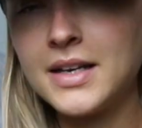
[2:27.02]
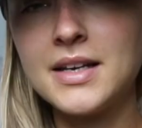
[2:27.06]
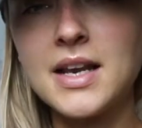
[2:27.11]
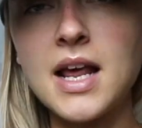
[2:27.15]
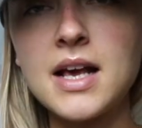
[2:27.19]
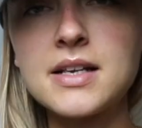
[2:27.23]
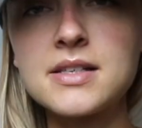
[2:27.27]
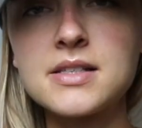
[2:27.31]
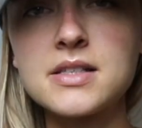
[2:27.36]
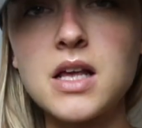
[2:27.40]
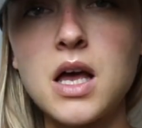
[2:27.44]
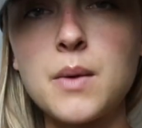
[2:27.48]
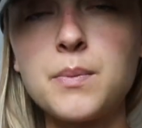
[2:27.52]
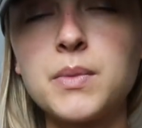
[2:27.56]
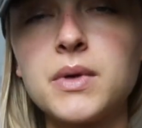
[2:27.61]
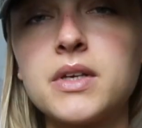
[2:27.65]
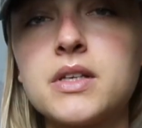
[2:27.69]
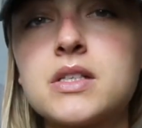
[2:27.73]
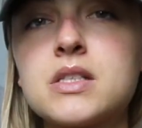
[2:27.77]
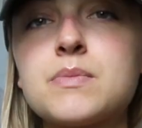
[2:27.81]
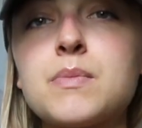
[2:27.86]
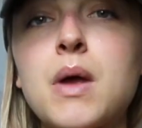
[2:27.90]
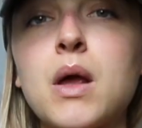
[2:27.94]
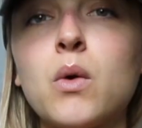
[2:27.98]
next up
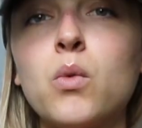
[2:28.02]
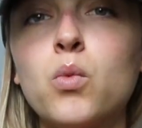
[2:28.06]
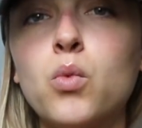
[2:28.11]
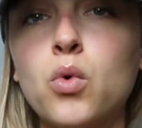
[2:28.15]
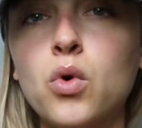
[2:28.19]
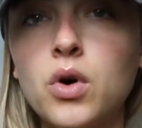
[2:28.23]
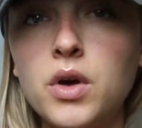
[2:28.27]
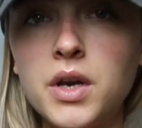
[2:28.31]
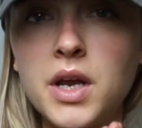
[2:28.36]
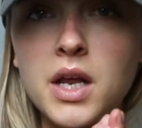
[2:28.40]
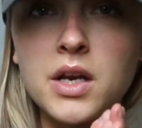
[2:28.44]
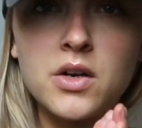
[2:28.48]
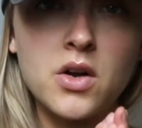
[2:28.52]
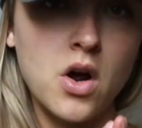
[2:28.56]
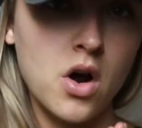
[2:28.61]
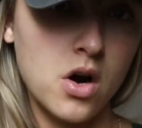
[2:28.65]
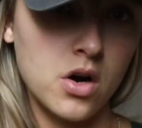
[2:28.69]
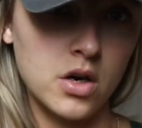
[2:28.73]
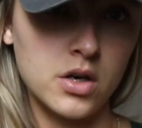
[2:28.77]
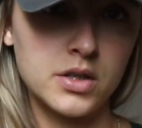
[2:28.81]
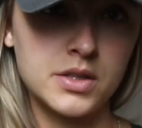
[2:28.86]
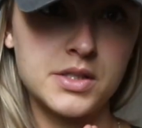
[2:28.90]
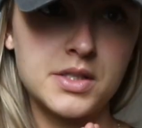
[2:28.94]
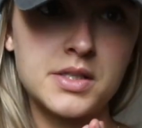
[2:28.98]
is my Wood and
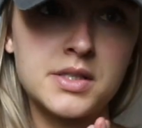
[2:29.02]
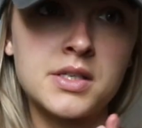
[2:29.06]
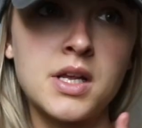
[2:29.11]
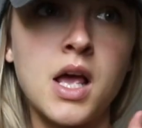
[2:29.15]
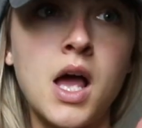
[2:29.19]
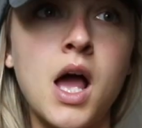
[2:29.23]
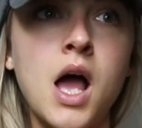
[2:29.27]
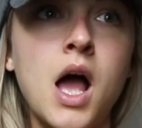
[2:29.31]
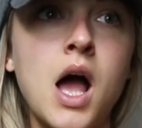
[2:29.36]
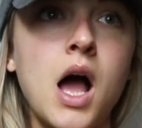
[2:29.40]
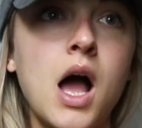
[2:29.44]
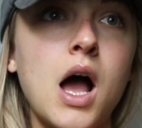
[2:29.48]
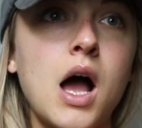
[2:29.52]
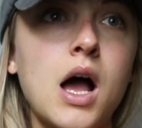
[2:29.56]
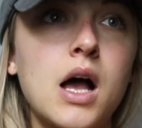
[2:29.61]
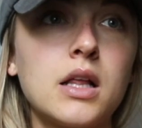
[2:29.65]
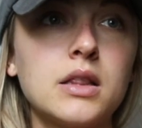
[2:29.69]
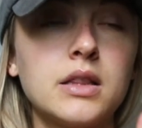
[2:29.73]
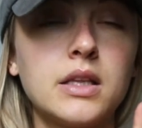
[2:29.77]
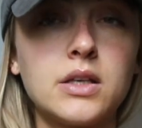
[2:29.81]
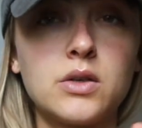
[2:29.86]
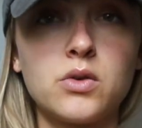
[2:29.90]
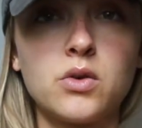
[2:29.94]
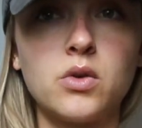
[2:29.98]
Hearts uh,
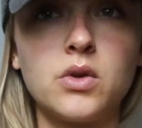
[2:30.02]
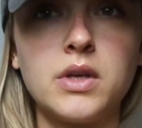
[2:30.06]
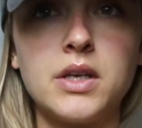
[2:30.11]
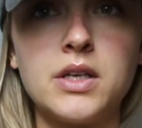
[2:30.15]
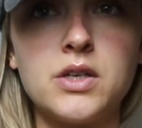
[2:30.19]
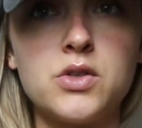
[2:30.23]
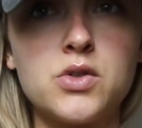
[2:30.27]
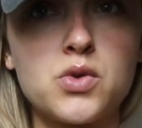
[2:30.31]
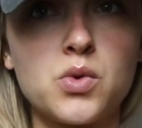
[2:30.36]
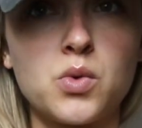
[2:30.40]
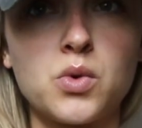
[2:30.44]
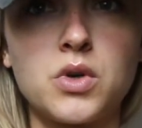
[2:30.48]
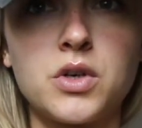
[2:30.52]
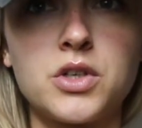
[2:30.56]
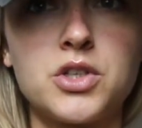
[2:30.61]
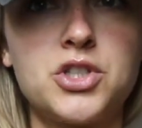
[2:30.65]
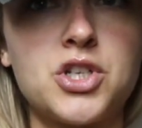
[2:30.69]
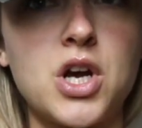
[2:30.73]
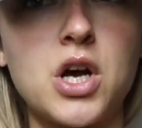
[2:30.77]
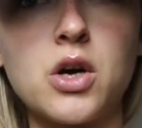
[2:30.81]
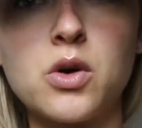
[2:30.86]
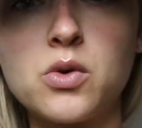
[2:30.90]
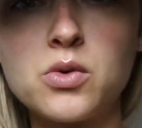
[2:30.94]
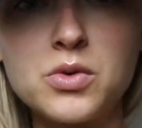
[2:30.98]
little indoor
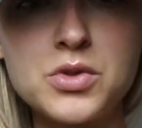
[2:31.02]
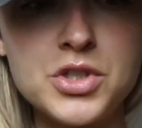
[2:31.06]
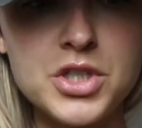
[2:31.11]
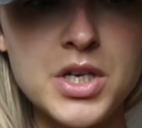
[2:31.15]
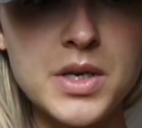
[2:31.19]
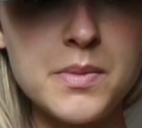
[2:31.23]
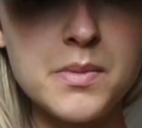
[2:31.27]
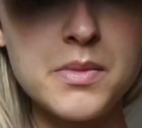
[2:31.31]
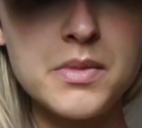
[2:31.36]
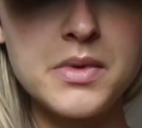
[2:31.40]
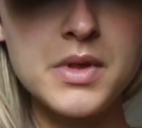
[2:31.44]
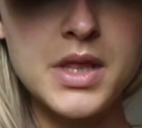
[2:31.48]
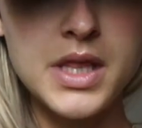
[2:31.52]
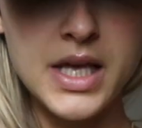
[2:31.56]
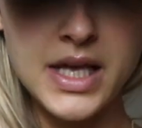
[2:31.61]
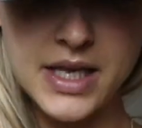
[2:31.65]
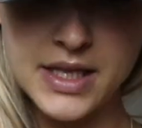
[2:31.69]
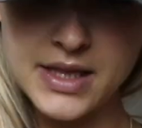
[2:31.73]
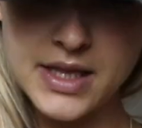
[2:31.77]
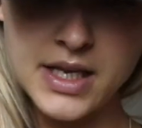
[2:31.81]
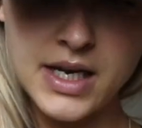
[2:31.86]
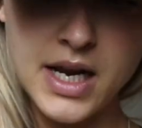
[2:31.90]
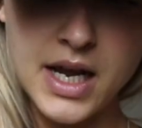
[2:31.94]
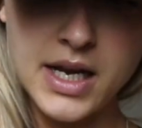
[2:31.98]
jungle gym
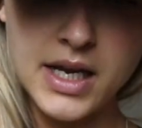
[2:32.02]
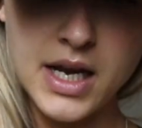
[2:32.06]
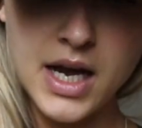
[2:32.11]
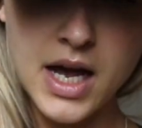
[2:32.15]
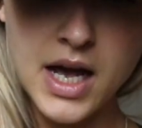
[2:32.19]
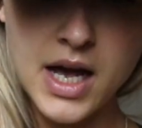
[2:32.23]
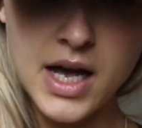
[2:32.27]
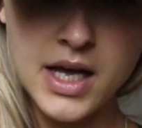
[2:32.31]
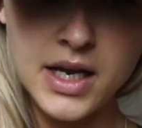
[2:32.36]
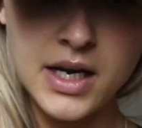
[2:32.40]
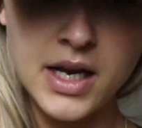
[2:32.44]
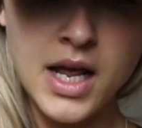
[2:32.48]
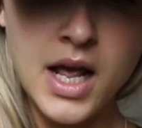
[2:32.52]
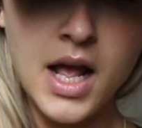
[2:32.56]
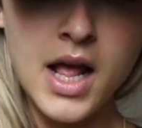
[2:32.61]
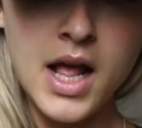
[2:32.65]
thing that I got.